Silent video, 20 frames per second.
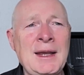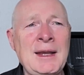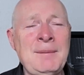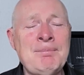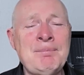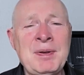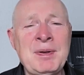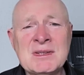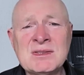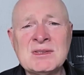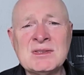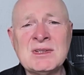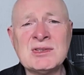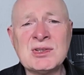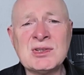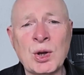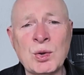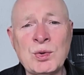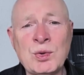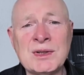a
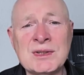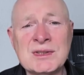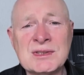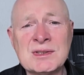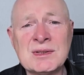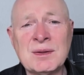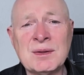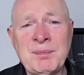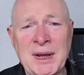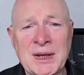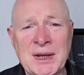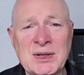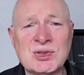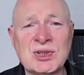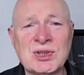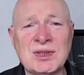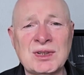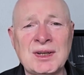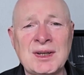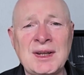business owner's
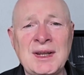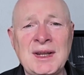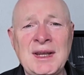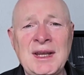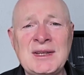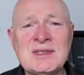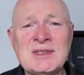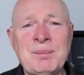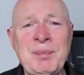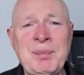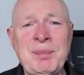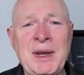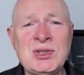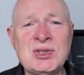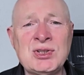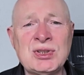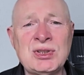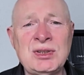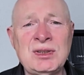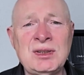pension. It's a
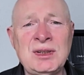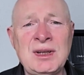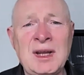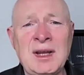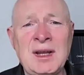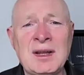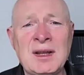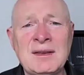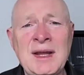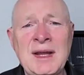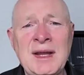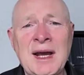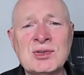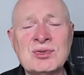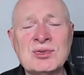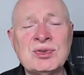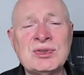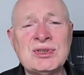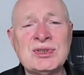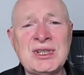pension
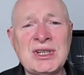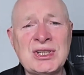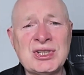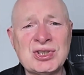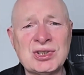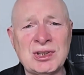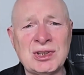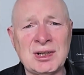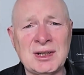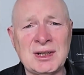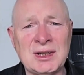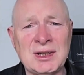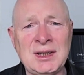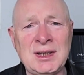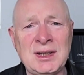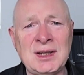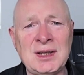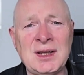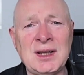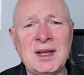that
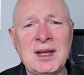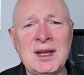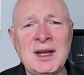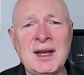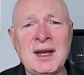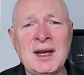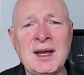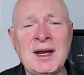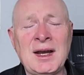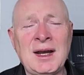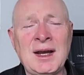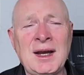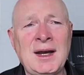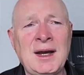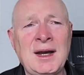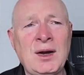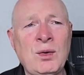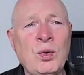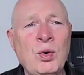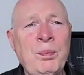traditionally,
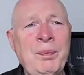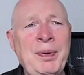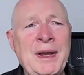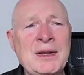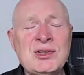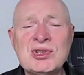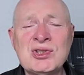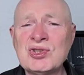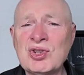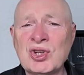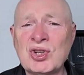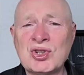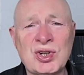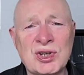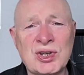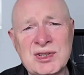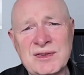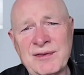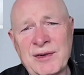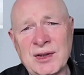all pensions are
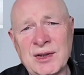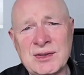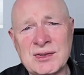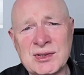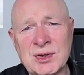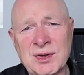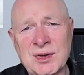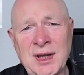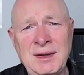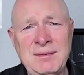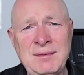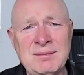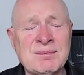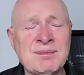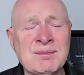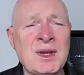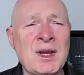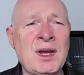trust funds, okay?